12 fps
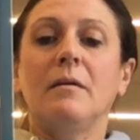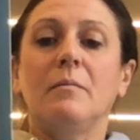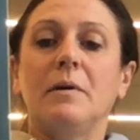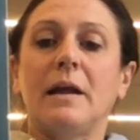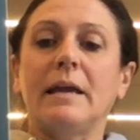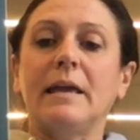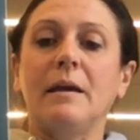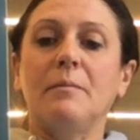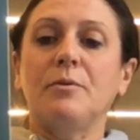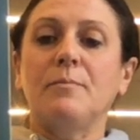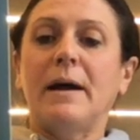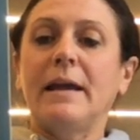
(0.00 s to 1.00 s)
but I can't
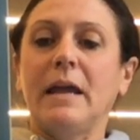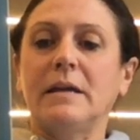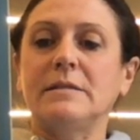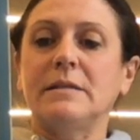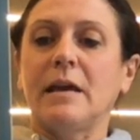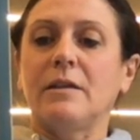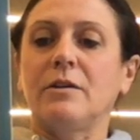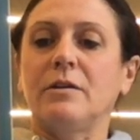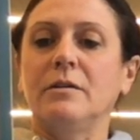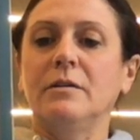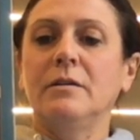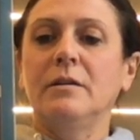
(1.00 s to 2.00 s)
put my hands together
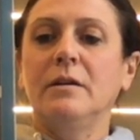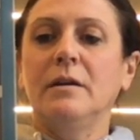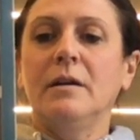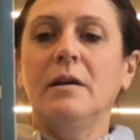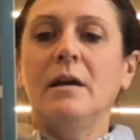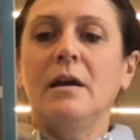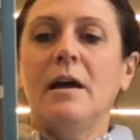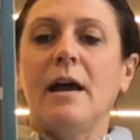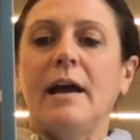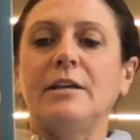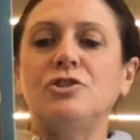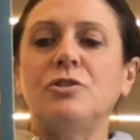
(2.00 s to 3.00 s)

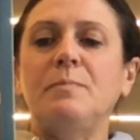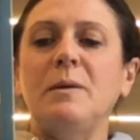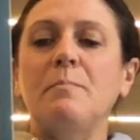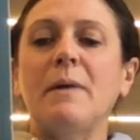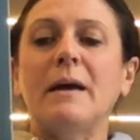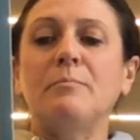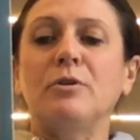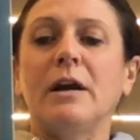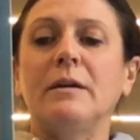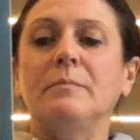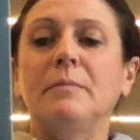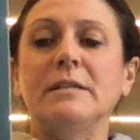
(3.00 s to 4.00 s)
I should be
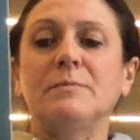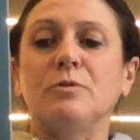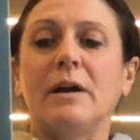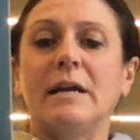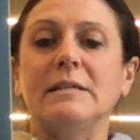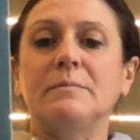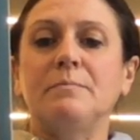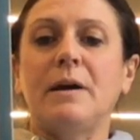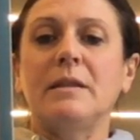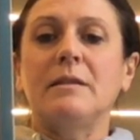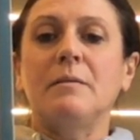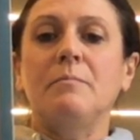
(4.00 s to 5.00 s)
mesmerized by
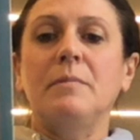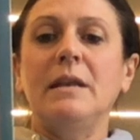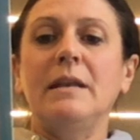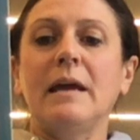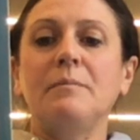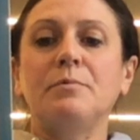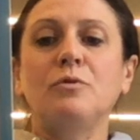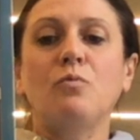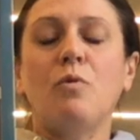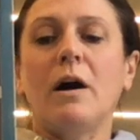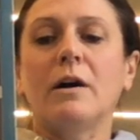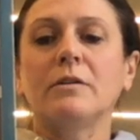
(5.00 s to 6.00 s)
the midnight blue
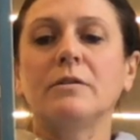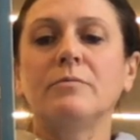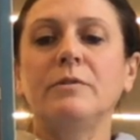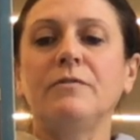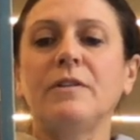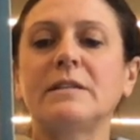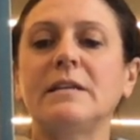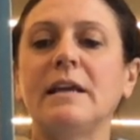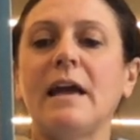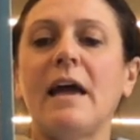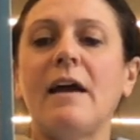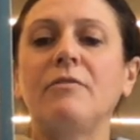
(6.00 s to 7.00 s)
water reflecting
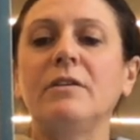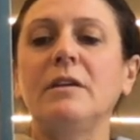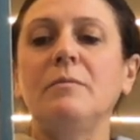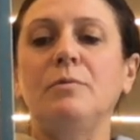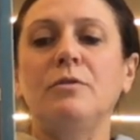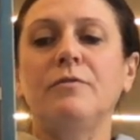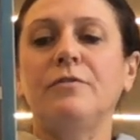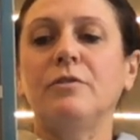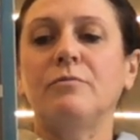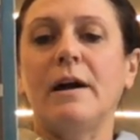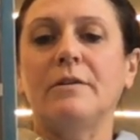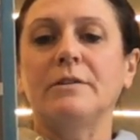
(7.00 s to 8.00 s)
everything beautiful
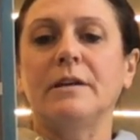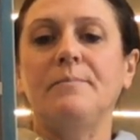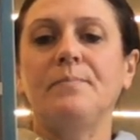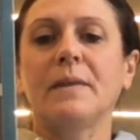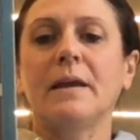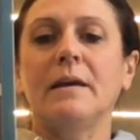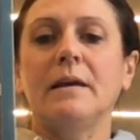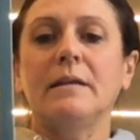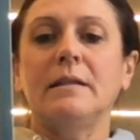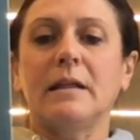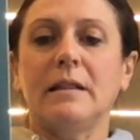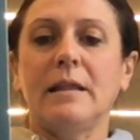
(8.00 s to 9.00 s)
around it
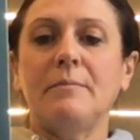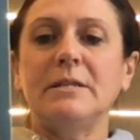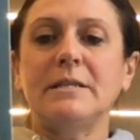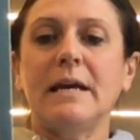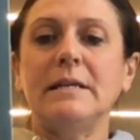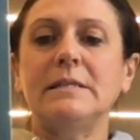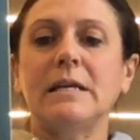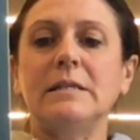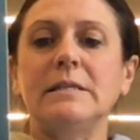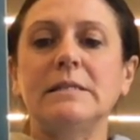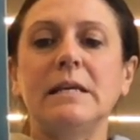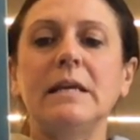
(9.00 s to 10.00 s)
the clementine
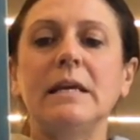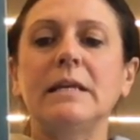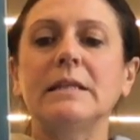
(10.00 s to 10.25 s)
sun sinking in